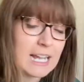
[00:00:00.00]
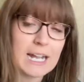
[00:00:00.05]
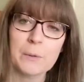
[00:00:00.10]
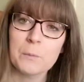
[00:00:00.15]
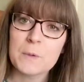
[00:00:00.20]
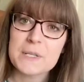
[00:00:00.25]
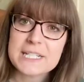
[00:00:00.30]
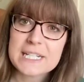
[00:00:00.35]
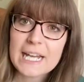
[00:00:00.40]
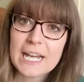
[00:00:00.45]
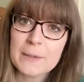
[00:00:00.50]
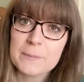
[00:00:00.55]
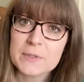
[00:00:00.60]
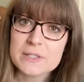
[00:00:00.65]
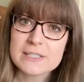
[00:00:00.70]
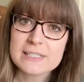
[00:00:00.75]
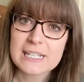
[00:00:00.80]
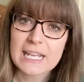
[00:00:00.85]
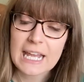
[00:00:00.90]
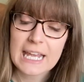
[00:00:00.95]
which I
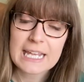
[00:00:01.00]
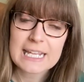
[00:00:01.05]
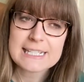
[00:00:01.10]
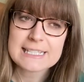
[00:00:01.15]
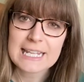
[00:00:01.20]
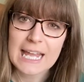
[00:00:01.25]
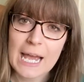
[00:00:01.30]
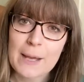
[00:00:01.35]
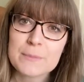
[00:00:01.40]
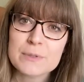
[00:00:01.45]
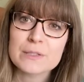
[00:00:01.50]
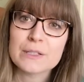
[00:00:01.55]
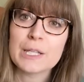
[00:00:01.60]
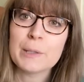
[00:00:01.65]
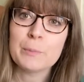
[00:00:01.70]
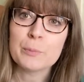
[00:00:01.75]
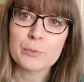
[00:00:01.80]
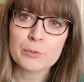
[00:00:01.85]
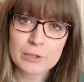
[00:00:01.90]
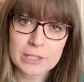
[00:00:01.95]
must say is an absolutely
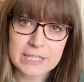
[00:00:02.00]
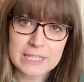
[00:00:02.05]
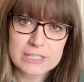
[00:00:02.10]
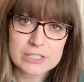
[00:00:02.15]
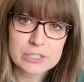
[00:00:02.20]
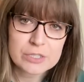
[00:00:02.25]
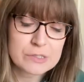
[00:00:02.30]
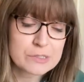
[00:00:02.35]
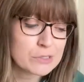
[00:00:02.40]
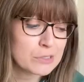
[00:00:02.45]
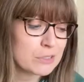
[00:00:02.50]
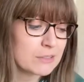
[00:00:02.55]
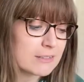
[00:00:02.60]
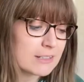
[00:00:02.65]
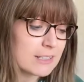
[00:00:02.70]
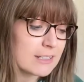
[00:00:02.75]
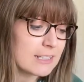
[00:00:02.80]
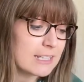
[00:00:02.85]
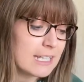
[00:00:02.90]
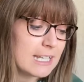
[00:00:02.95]
brilliant
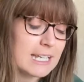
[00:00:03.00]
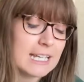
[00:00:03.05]
tutorial.